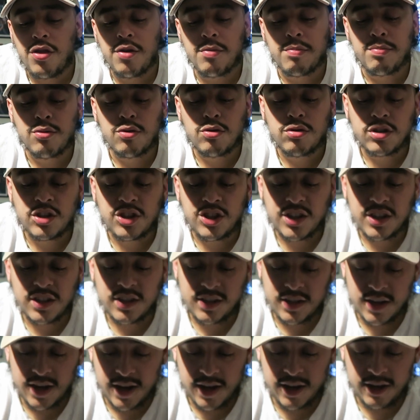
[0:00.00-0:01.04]
the
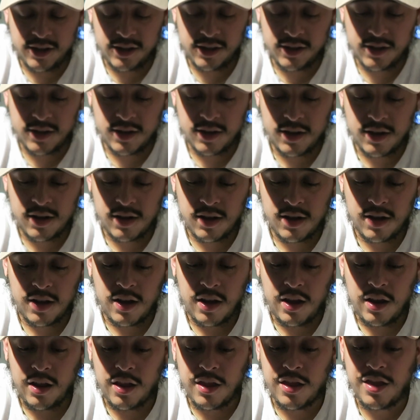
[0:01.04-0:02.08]
bullshit tests
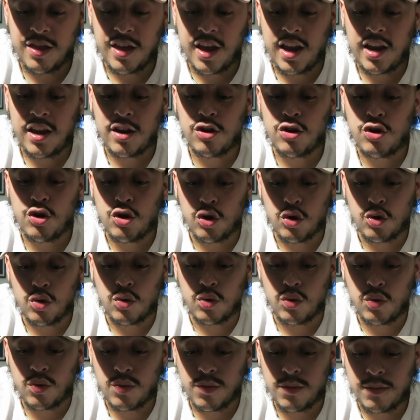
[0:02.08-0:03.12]
they
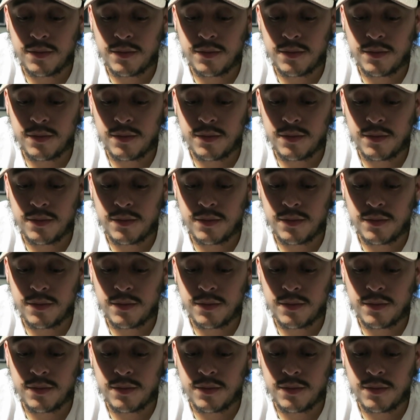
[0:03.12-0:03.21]
do,